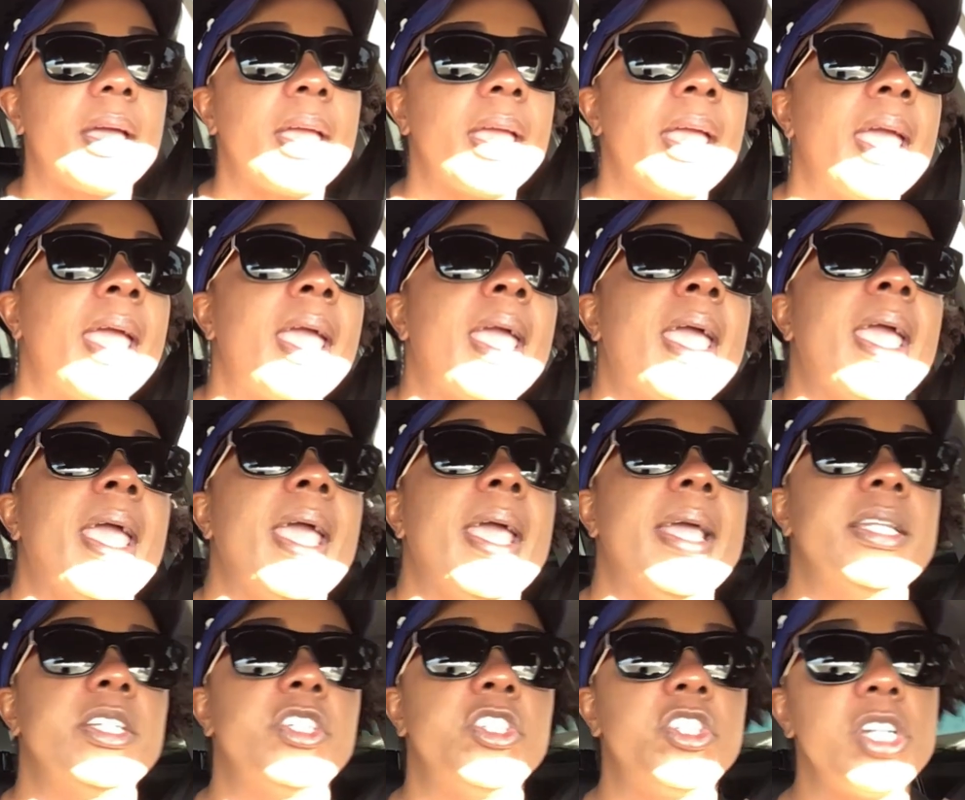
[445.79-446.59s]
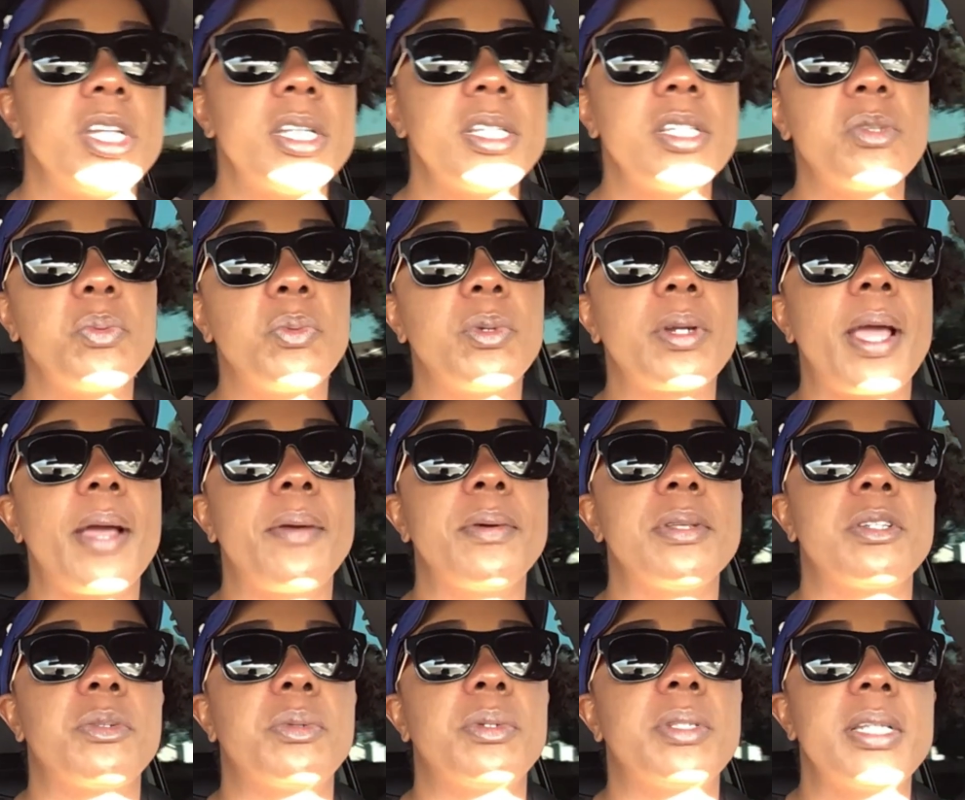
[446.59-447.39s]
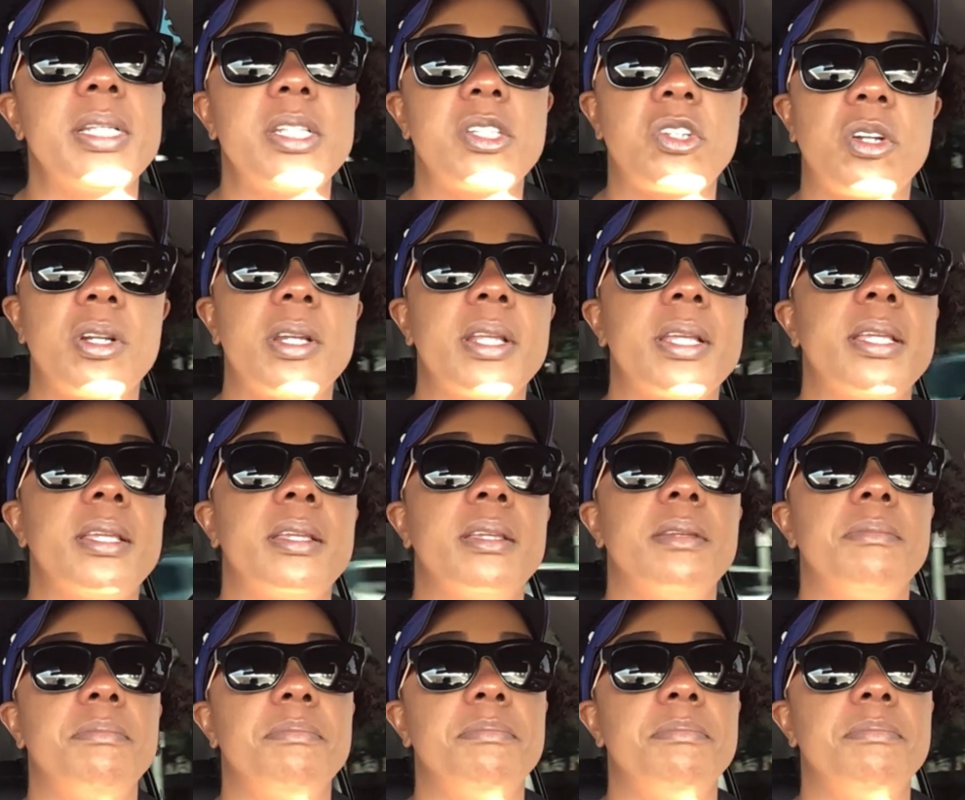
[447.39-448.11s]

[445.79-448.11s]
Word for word: And just when I was really starting to